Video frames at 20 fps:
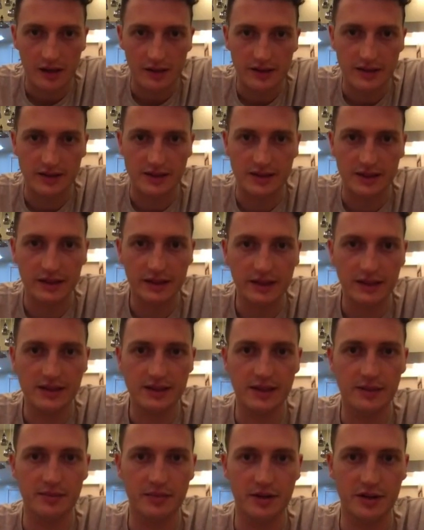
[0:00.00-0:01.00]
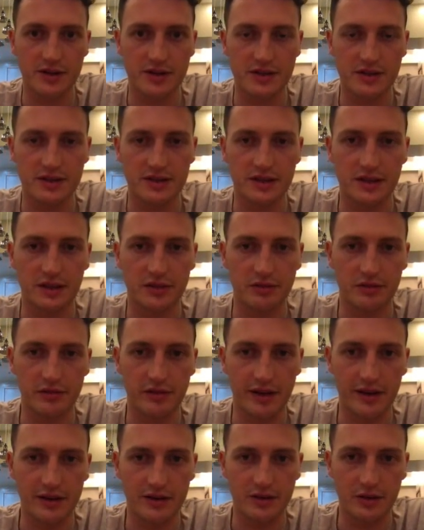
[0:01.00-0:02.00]
this is clicks, impressions, click-through
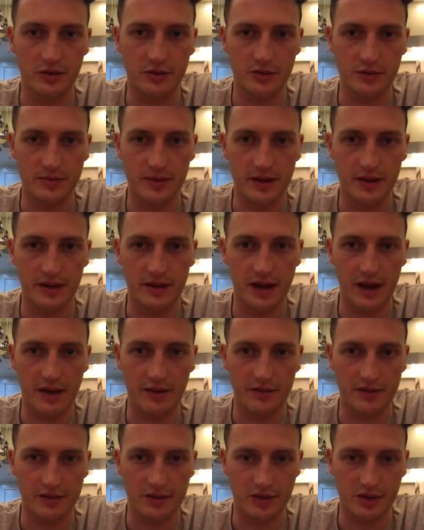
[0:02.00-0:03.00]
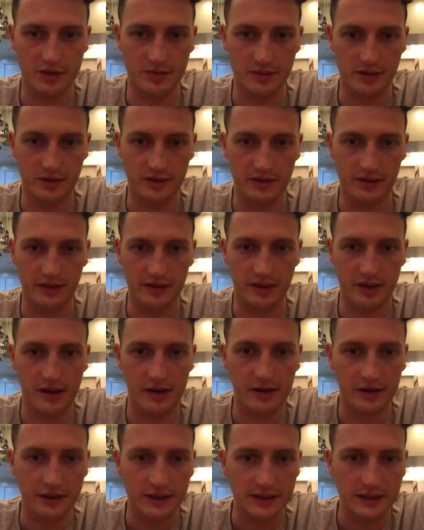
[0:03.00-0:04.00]
rate, total spend, average cost per click.
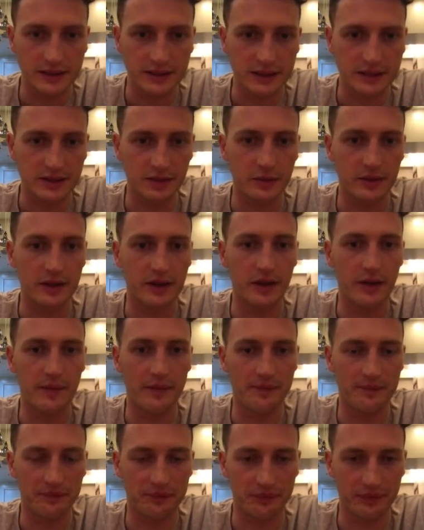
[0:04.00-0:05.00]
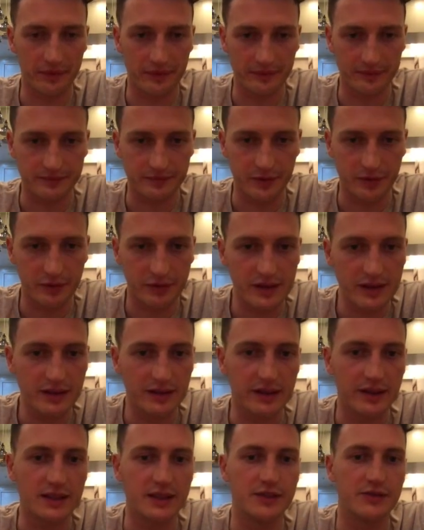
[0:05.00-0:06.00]
So we got 3
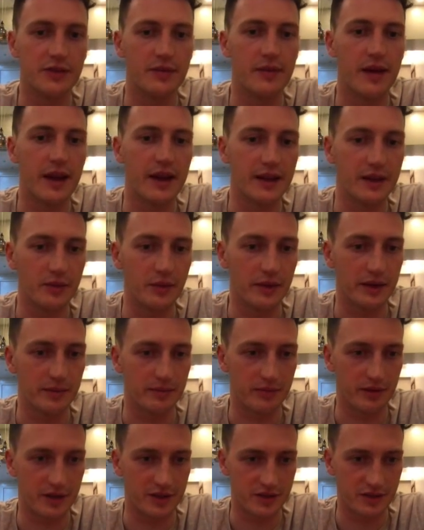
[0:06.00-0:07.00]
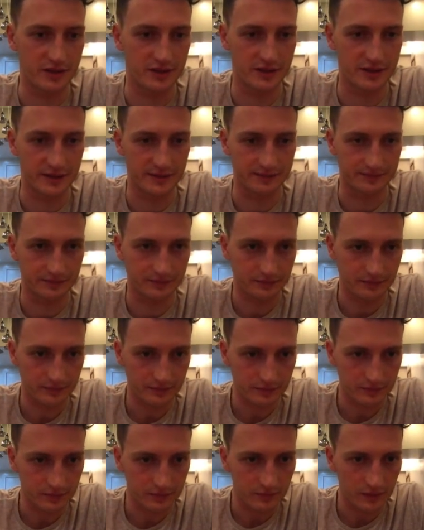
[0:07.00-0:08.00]
clicks from 81 impressions.
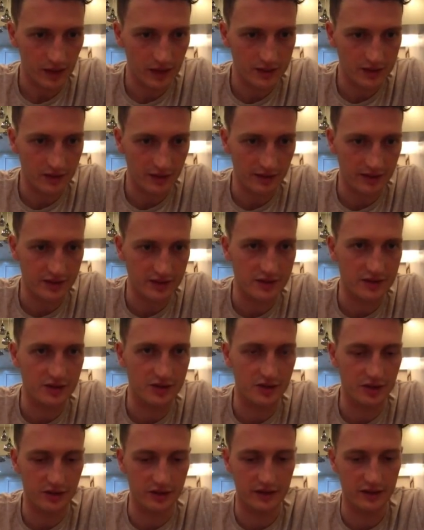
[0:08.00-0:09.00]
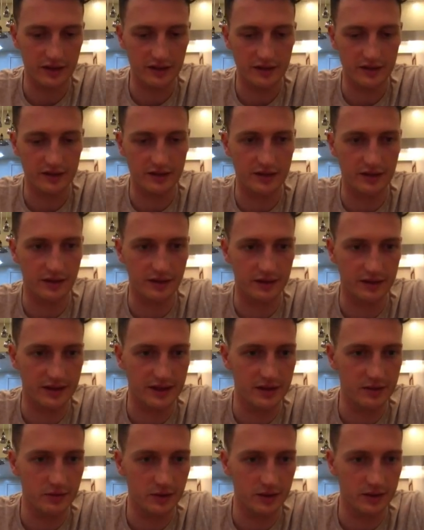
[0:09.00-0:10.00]
And sorry, just to show you here, the
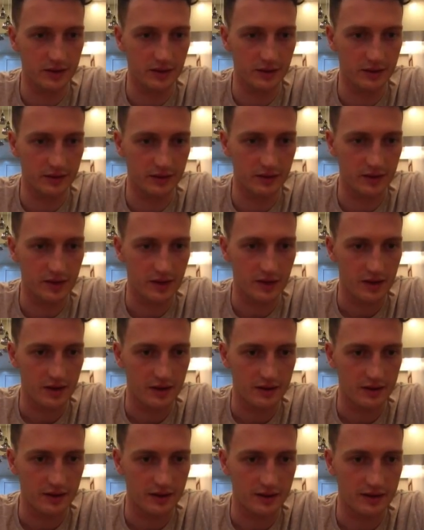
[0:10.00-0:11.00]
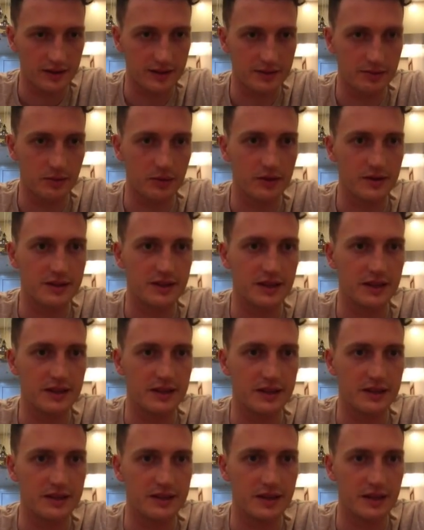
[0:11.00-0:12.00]
keyword that this was
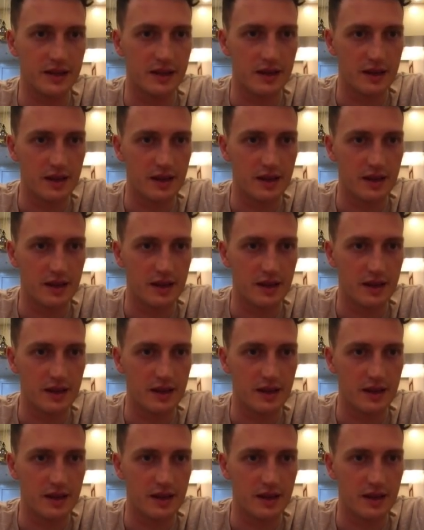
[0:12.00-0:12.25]
is